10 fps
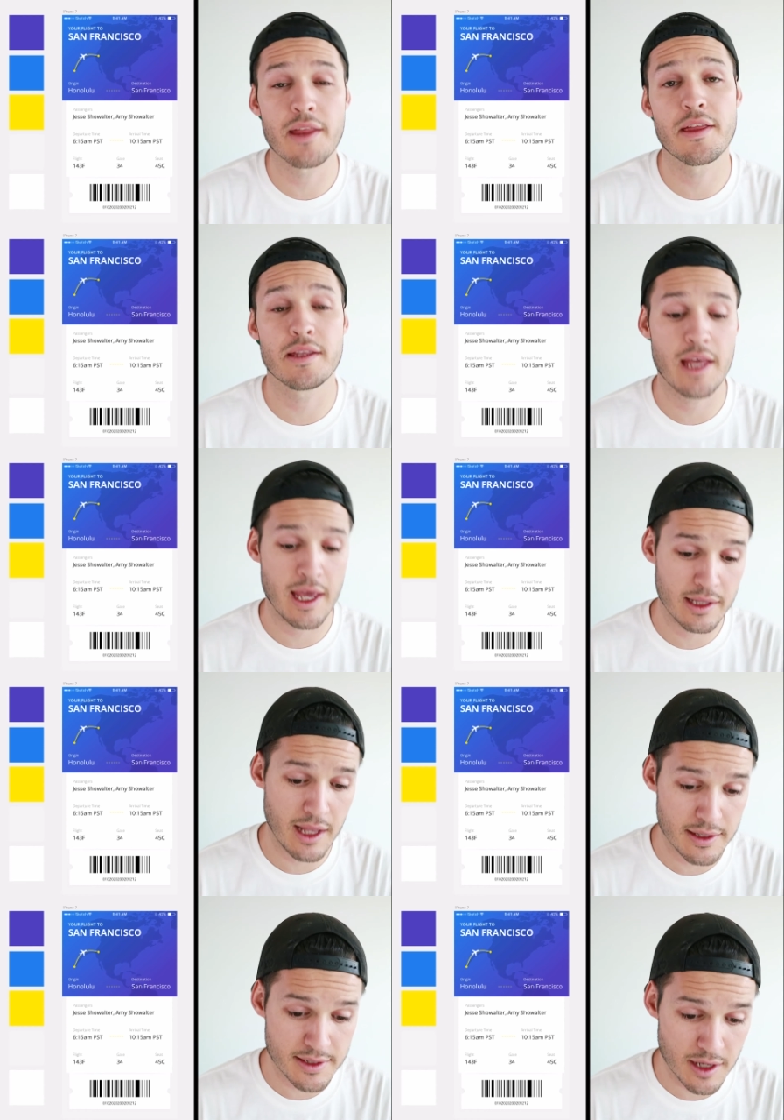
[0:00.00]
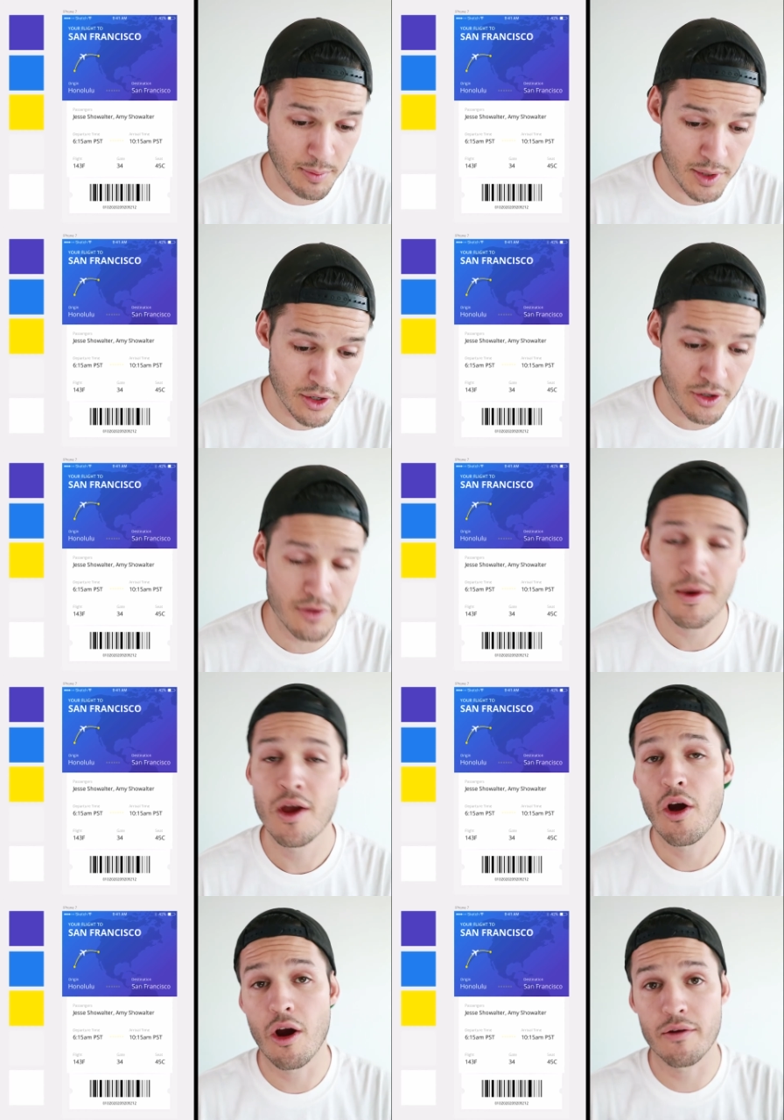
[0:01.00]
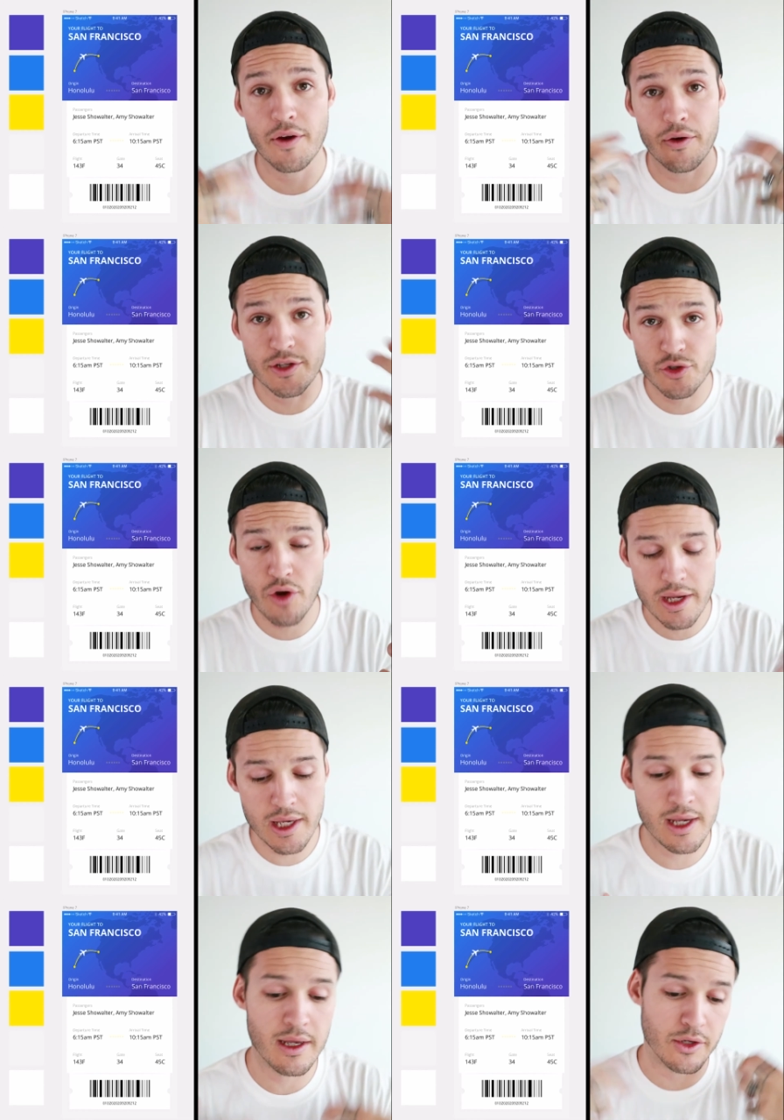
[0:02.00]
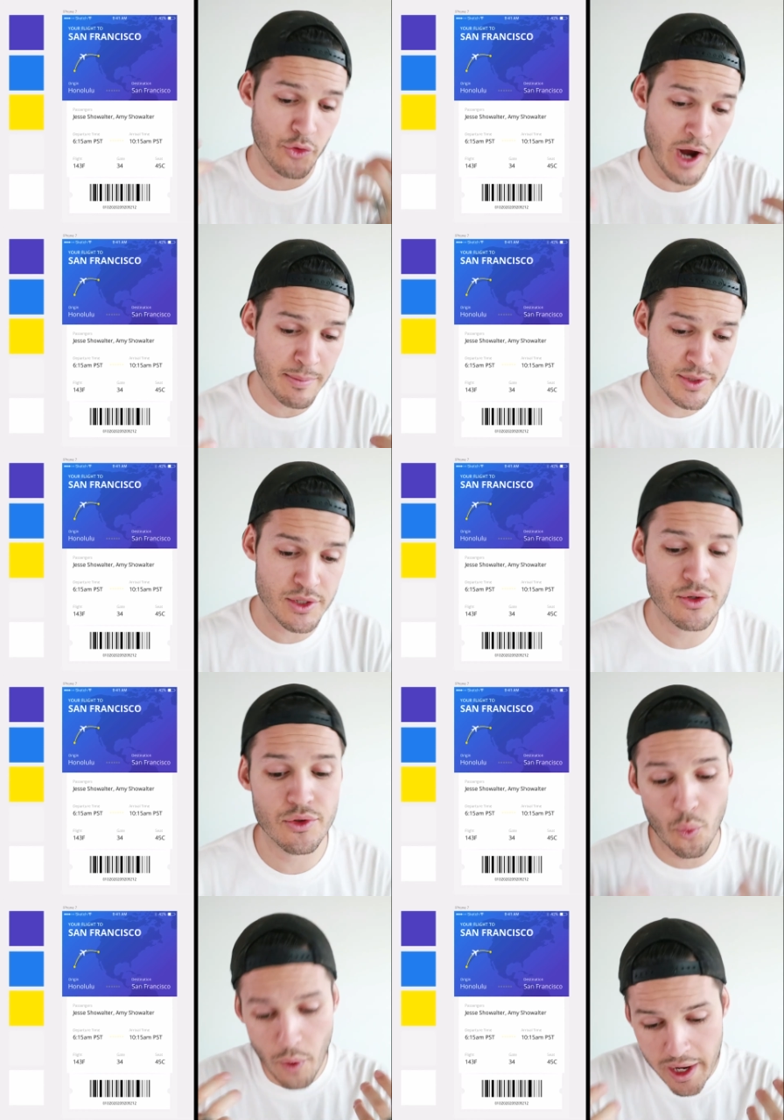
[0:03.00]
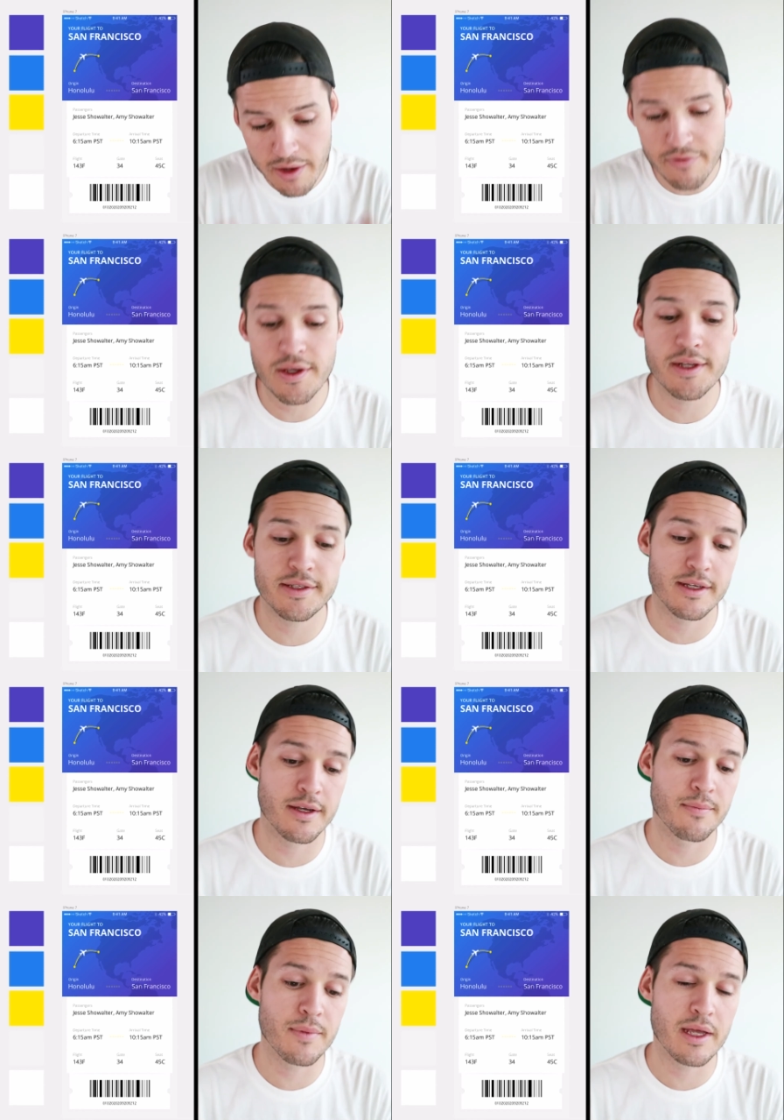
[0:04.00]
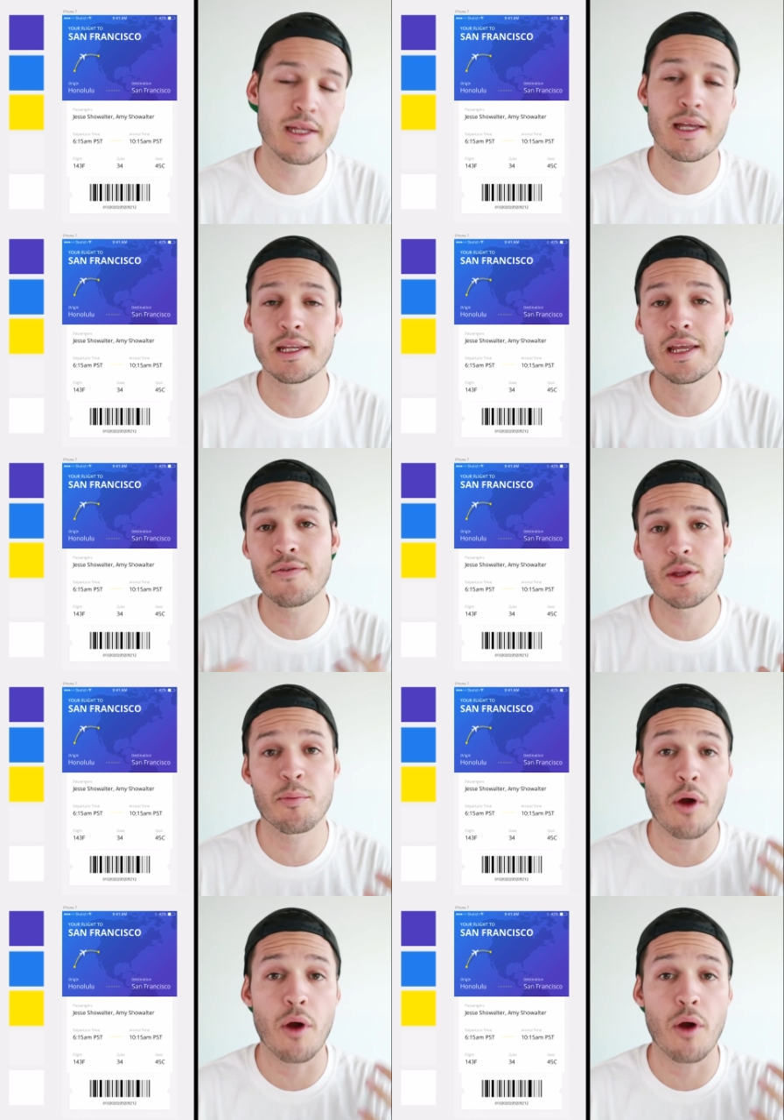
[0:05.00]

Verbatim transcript: I think the headlines up here are very striking. It grabs you, the weight of it, um, and, and even the